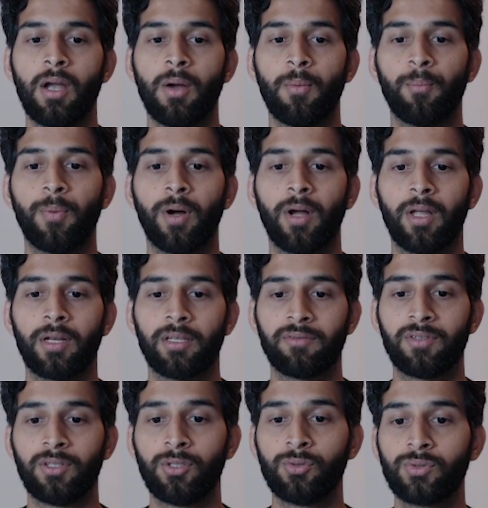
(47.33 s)
But if
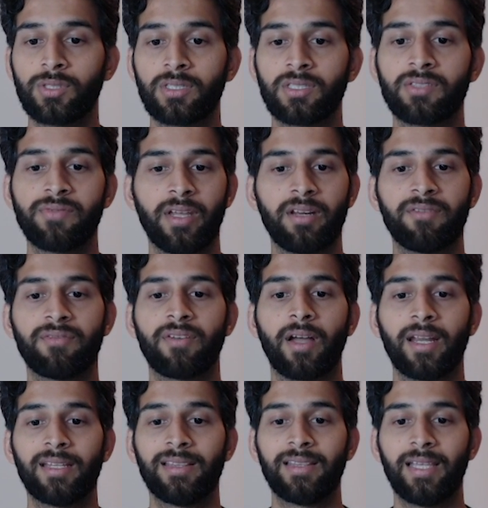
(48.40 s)
the user is
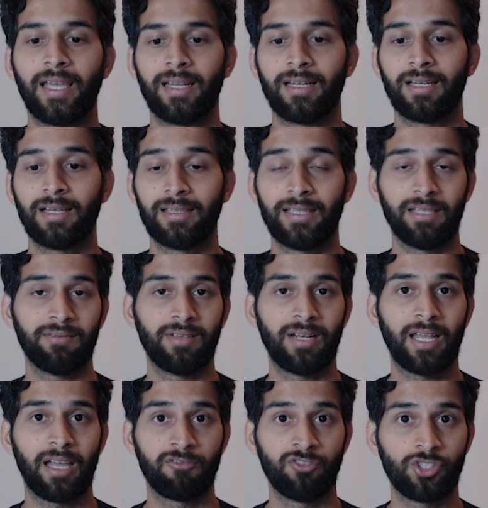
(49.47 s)
verified, then they will
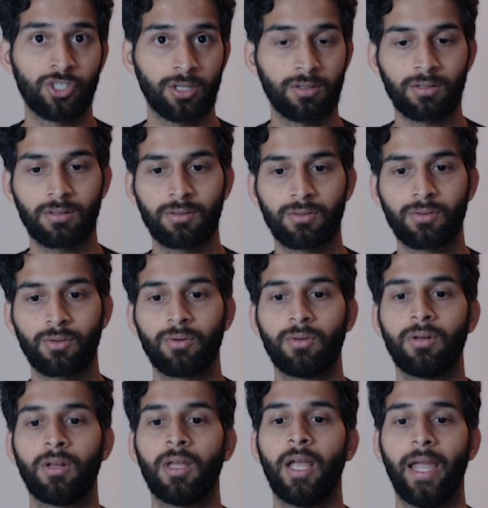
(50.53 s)
have general
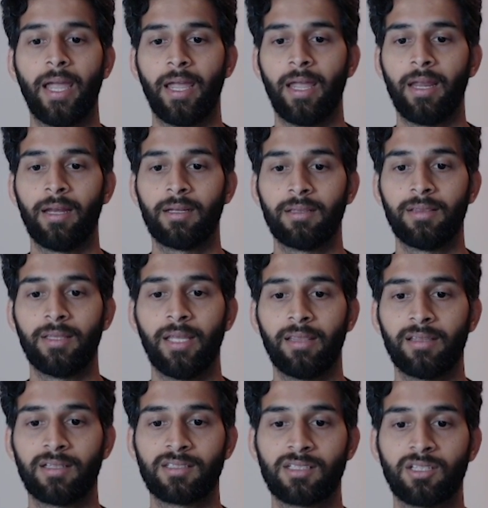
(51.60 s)
role. And then
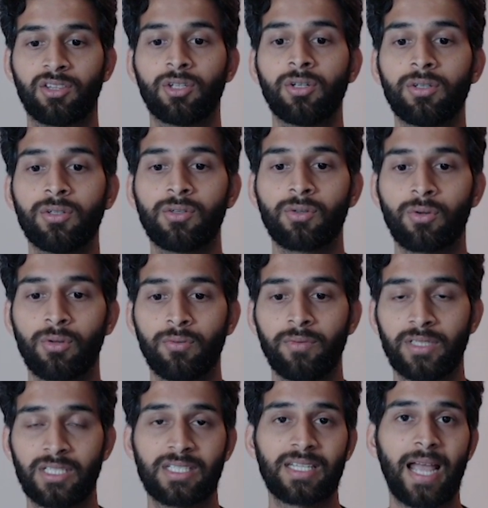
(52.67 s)
there's a third role,
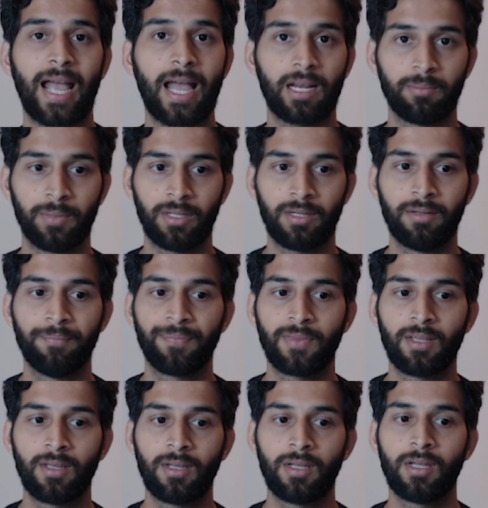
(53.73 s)
which is admin.
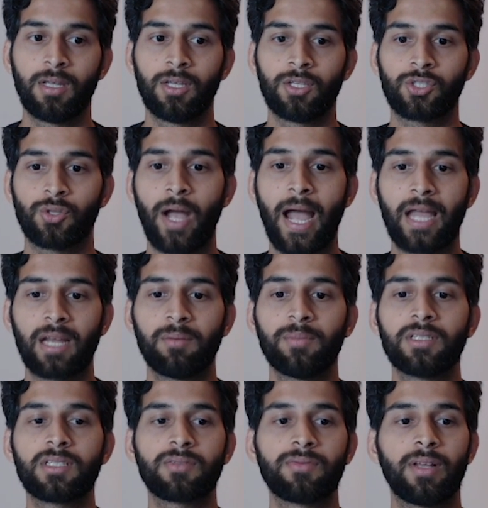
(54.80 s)
So
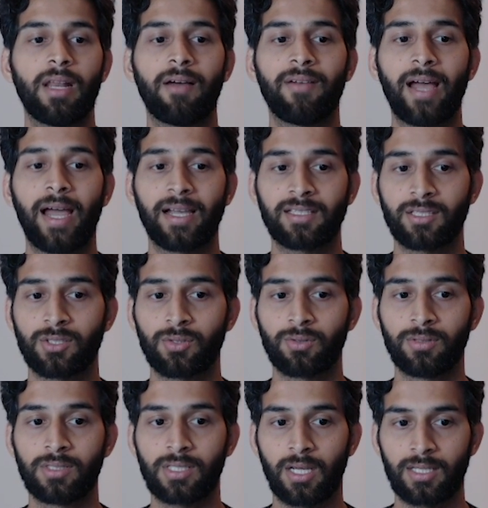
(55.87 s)
admins will have access to
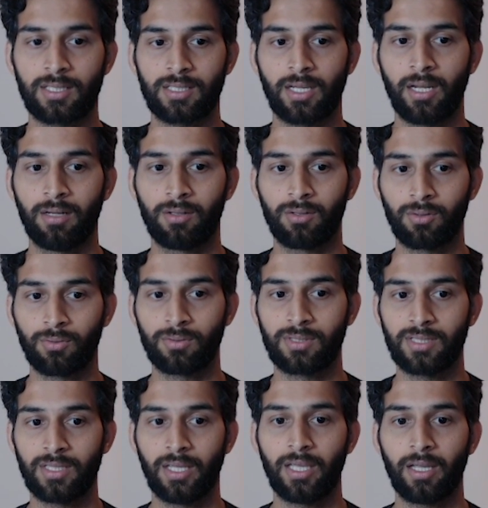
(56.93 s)
this assigned roles.
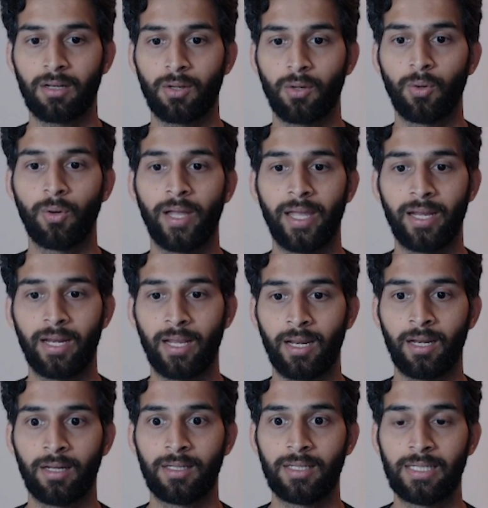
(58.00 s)
They can go ahead
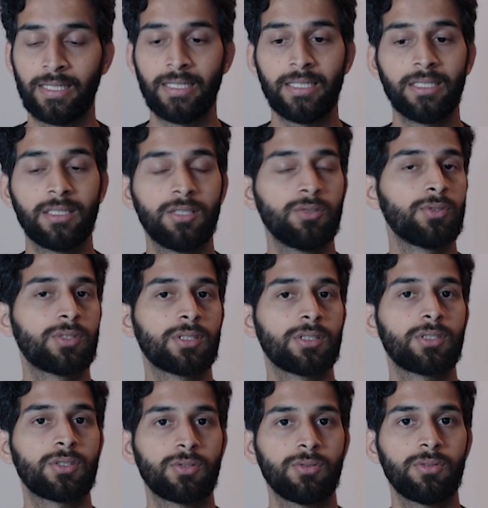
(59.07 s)
and delete
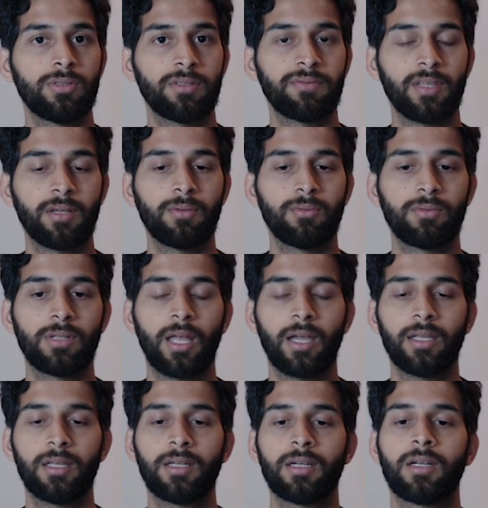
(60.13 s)
users too if they would
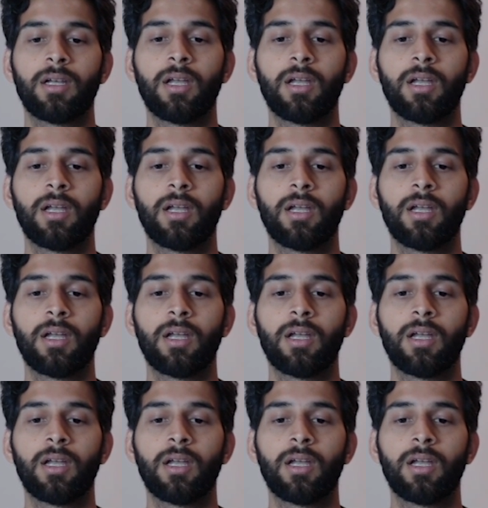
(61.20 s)
like,